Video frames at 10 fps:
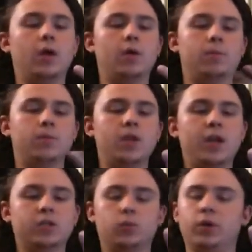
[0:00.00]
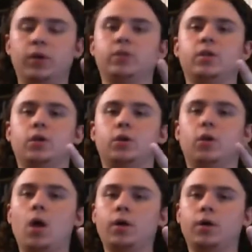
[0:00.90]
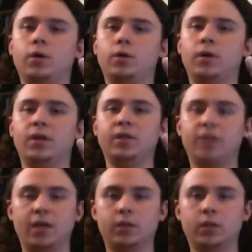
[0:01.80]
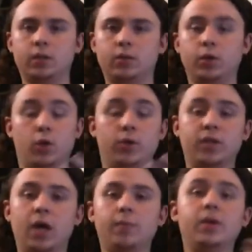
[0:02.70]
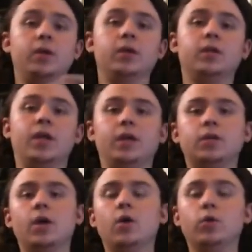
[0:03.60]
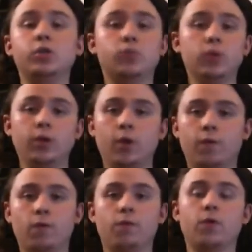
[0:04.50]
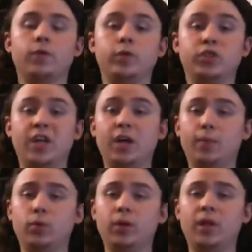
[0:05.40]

The next one is clock and date, the timing and date, which is really useful for if you're staying up